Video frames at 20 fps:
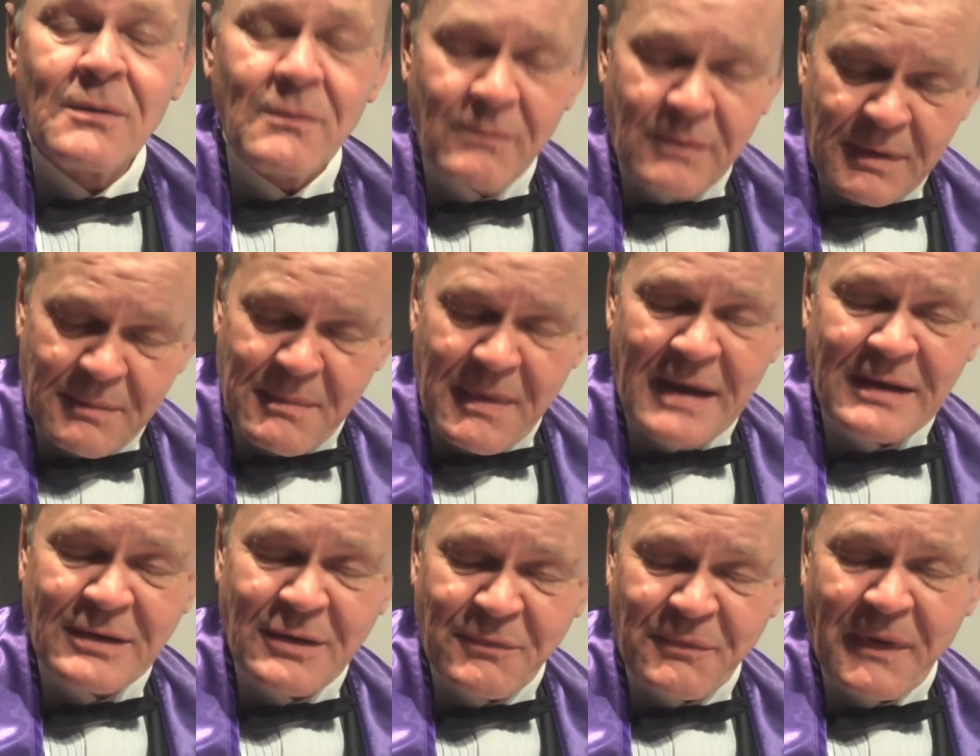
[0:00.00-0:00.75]
We
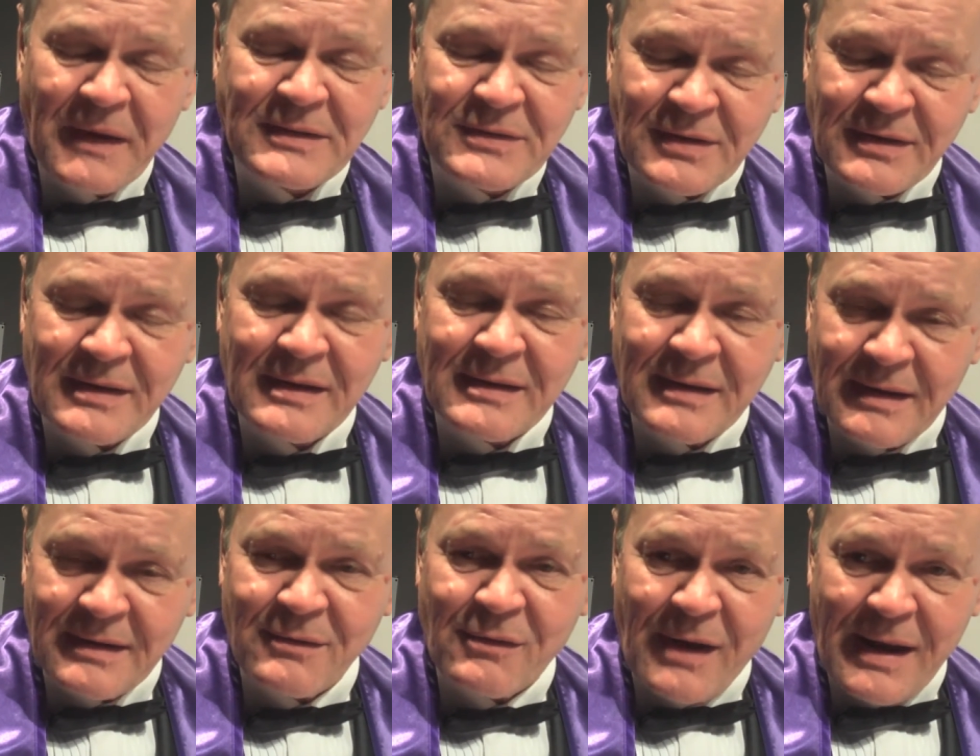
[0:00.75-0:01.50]
manufacture it
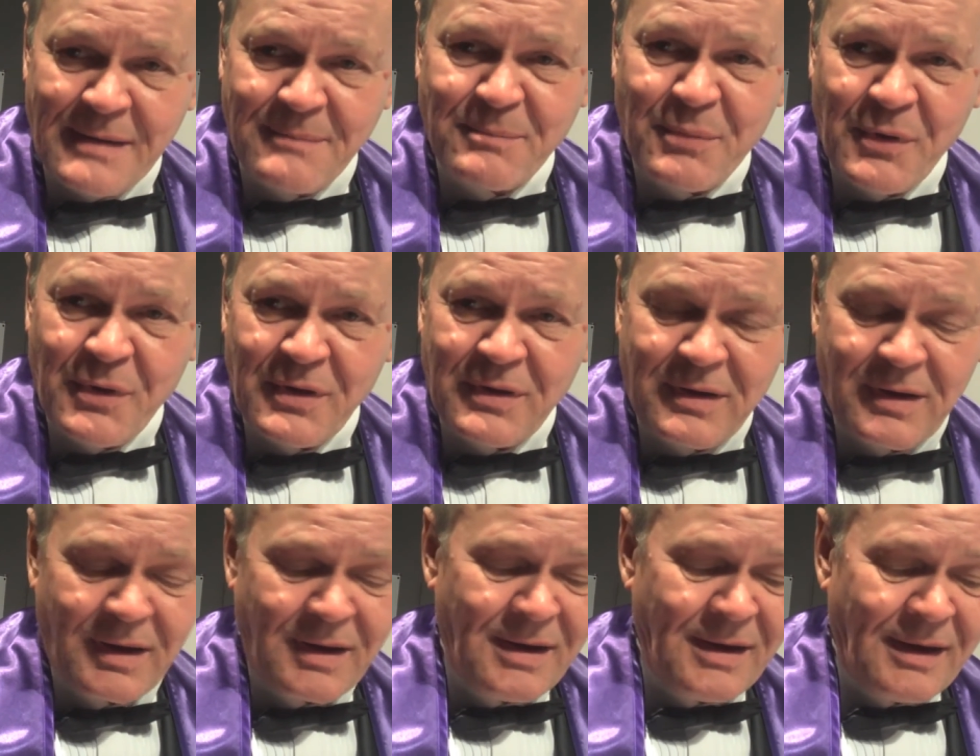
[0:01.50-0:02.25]
in Randburg,
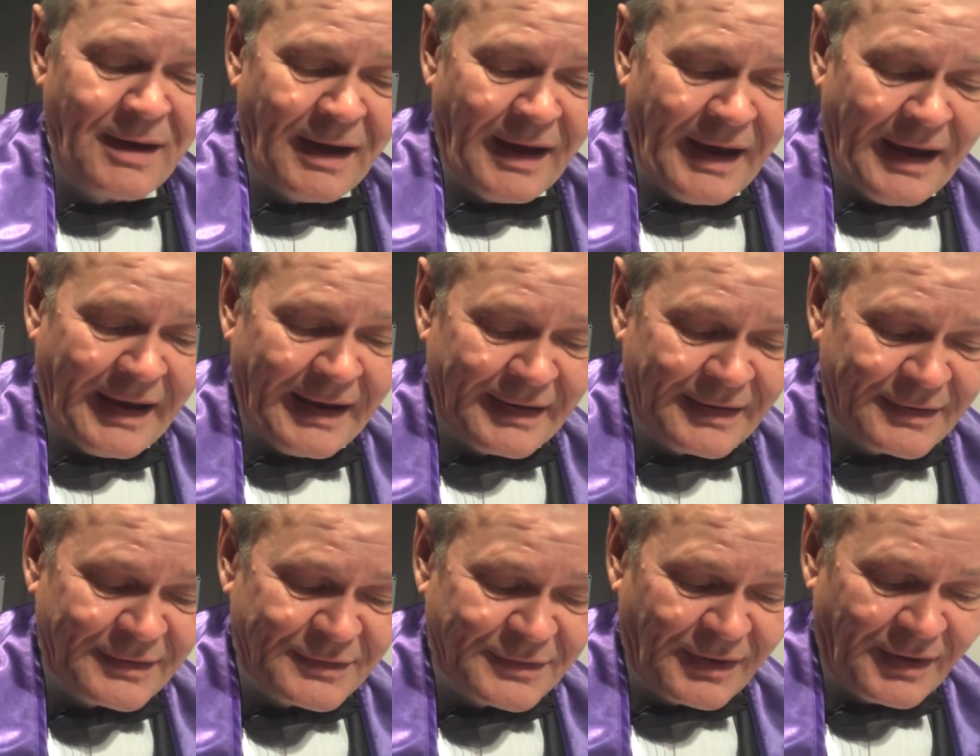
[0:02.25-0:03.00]

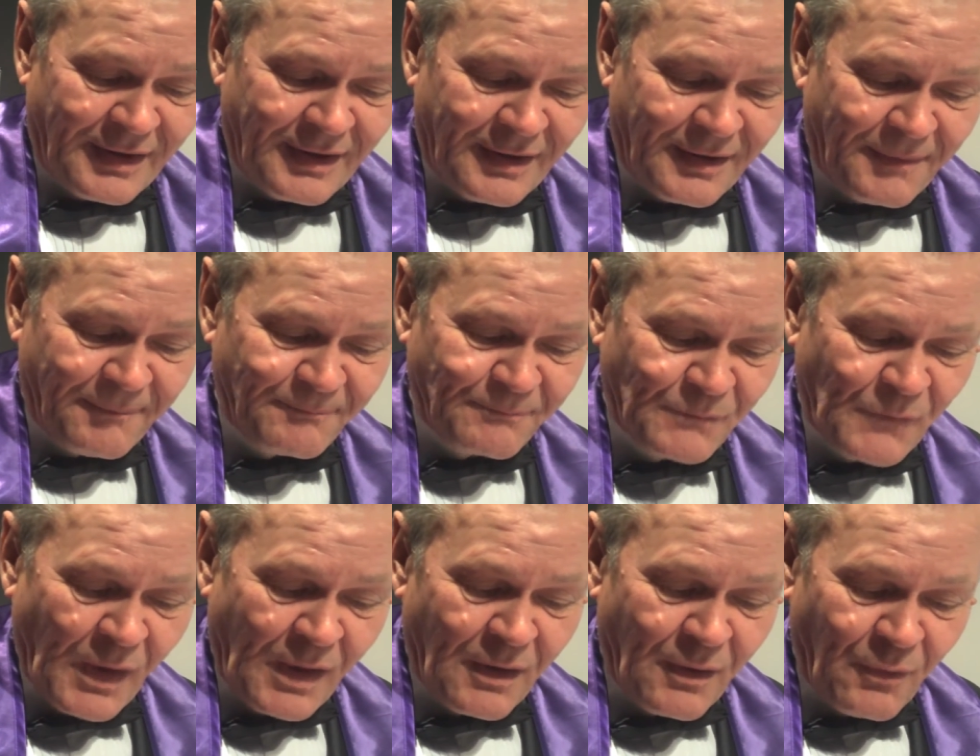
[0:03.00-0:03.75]
and um,
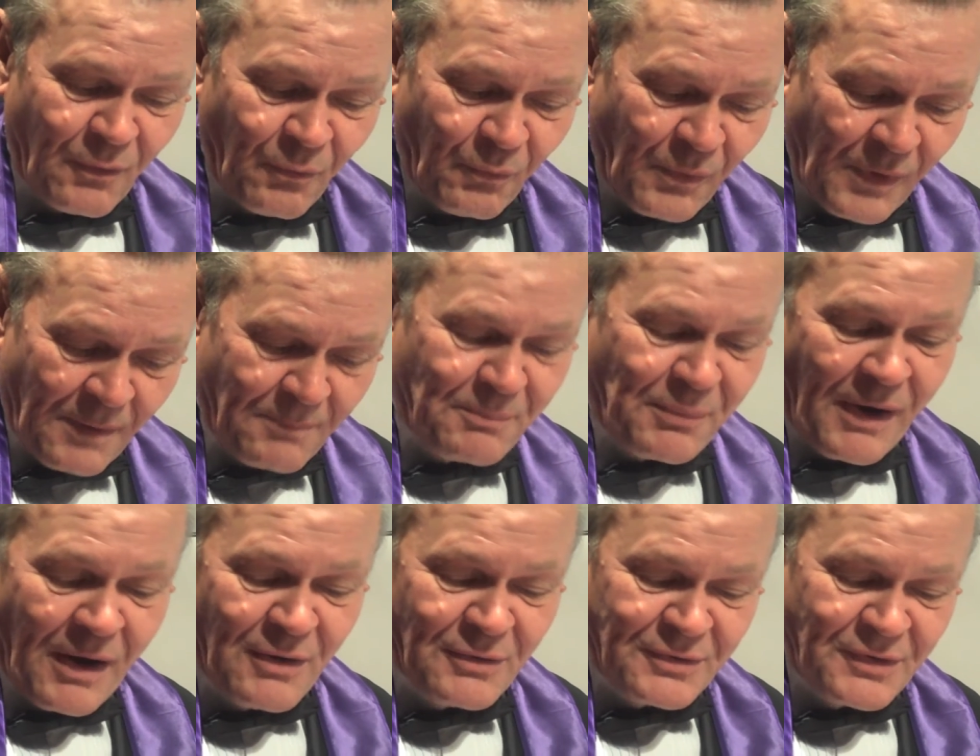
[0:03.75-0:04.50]
we are
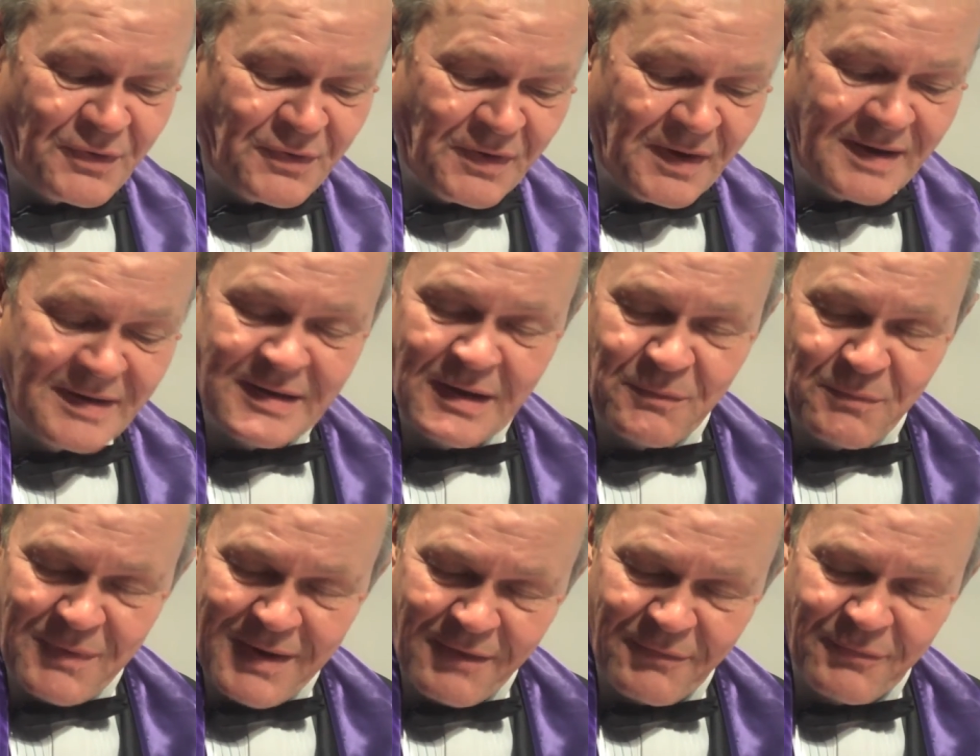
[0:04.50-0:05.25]
proud to say
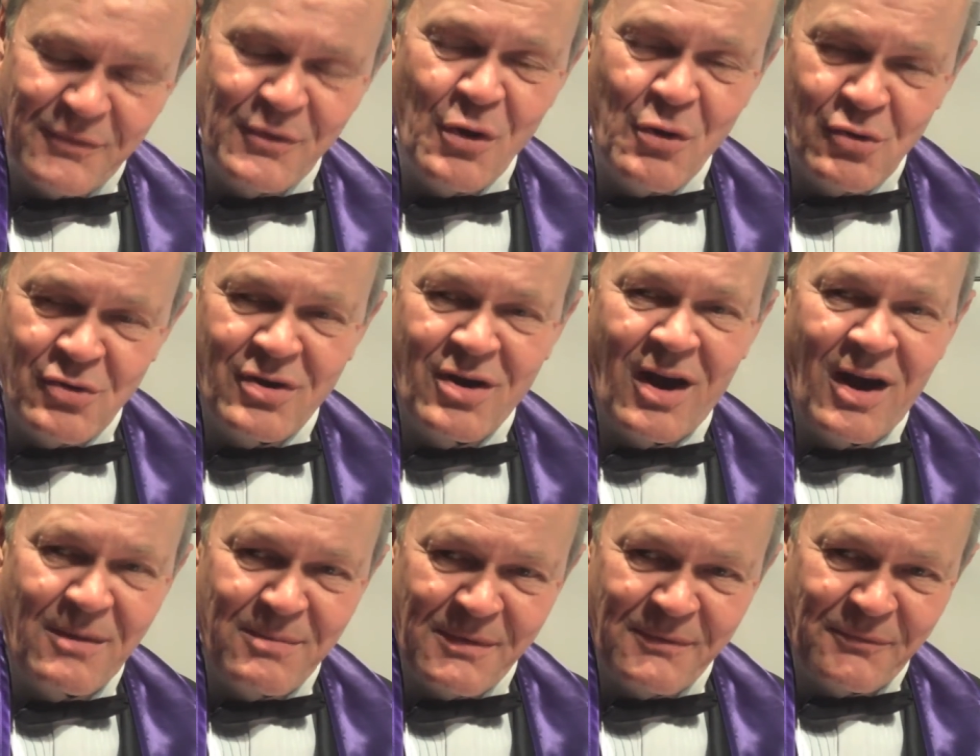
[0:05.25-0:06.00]
that we have no
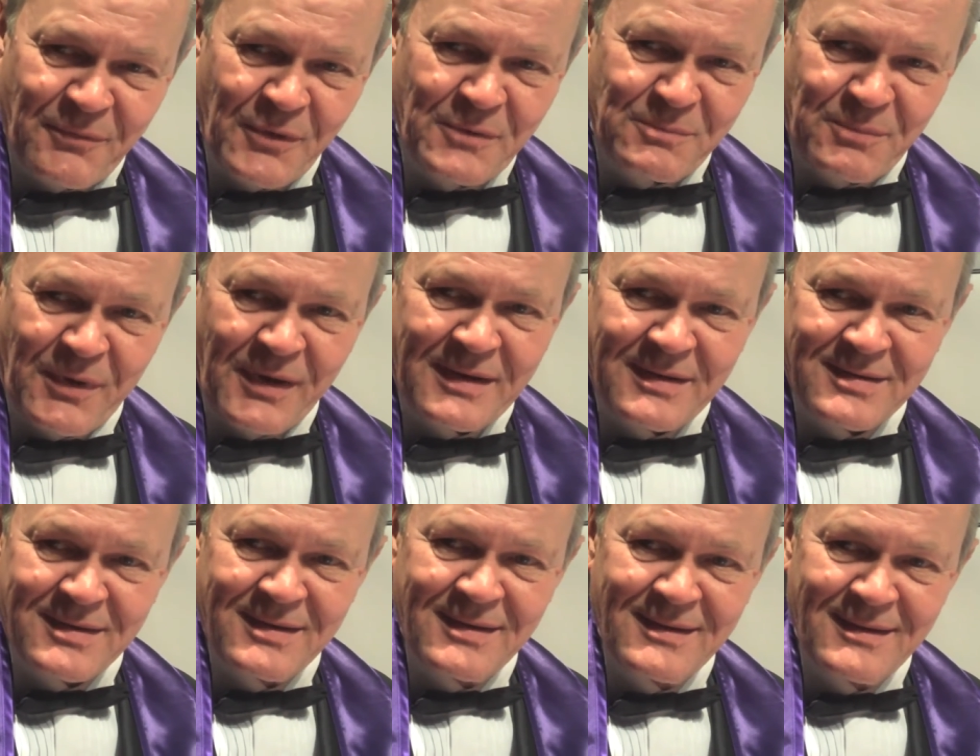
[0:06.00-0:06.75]
carbon footprint
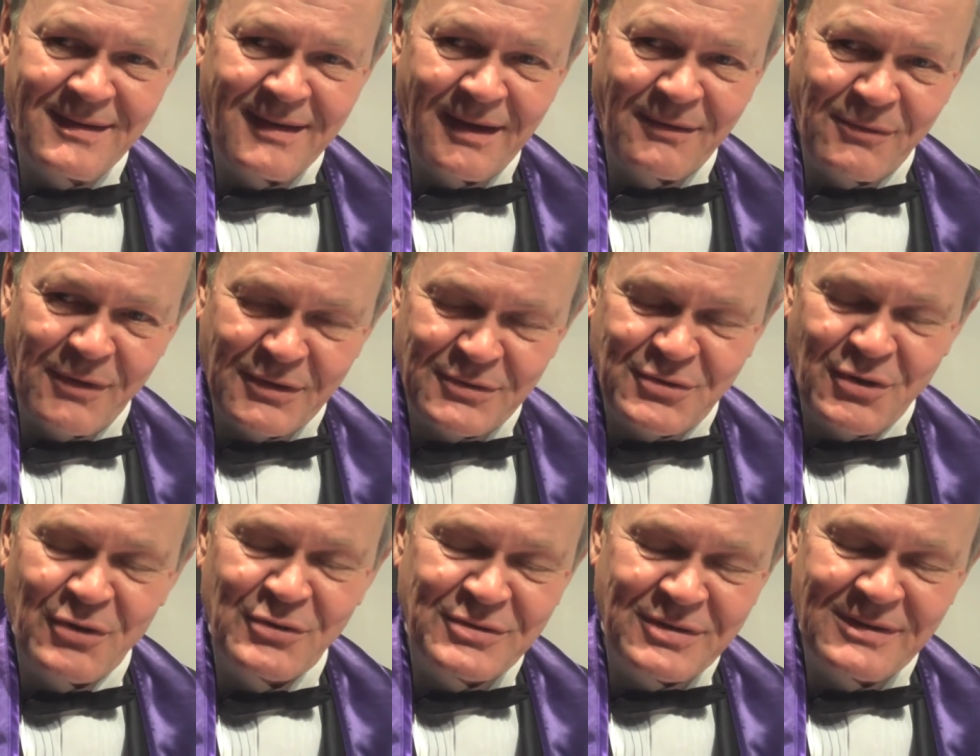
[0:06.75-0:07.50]
and we are
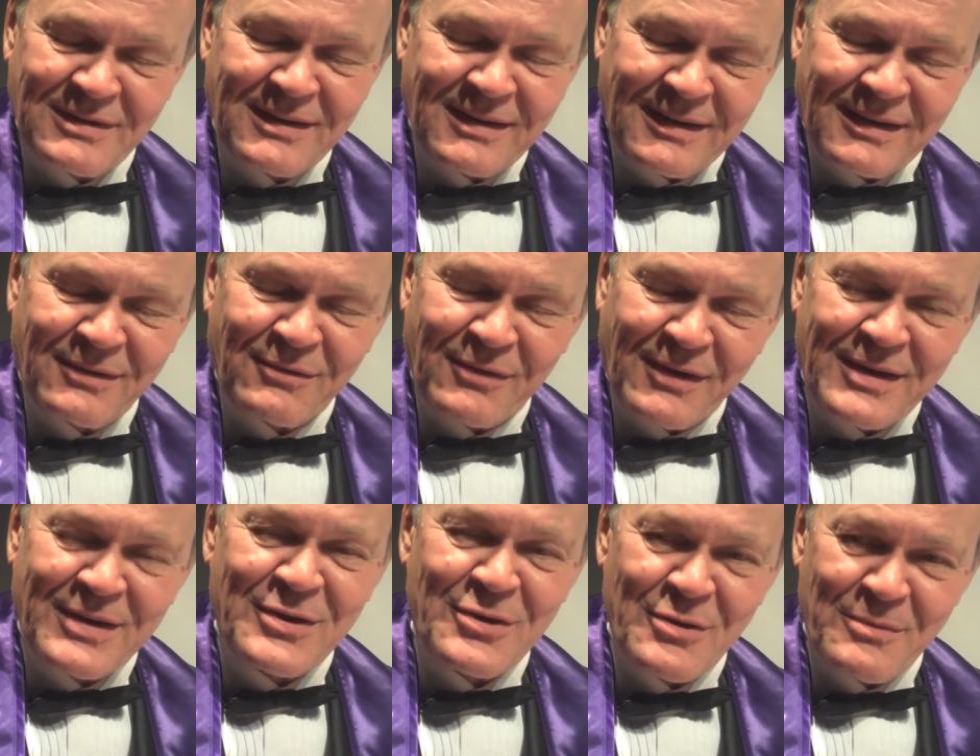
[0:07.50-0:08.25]
totally
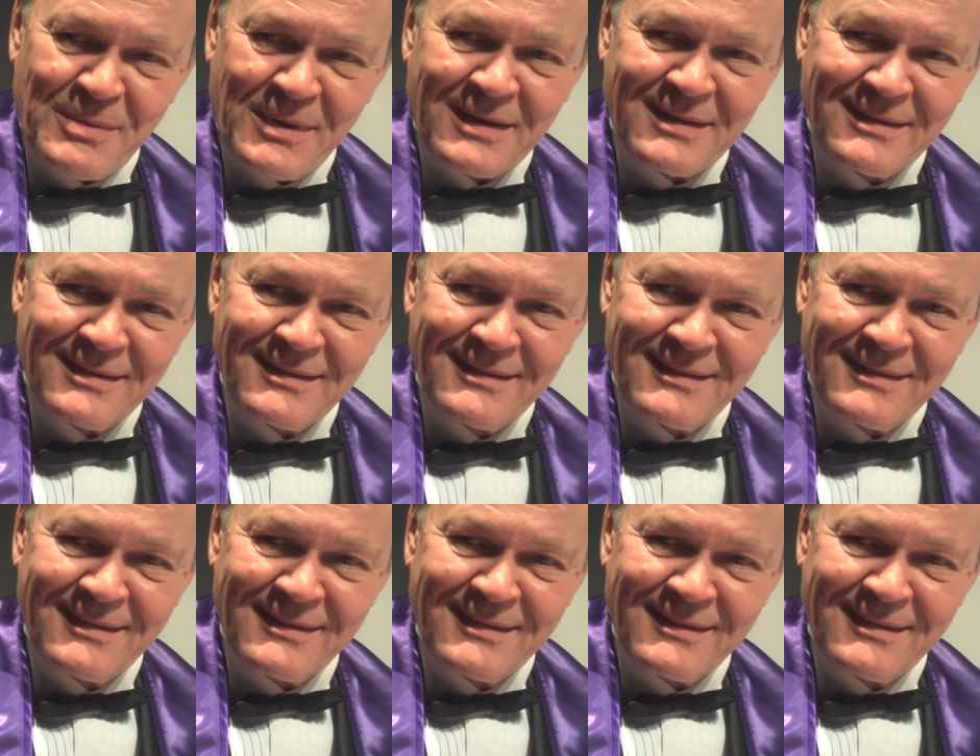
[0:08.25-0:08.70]
renewable.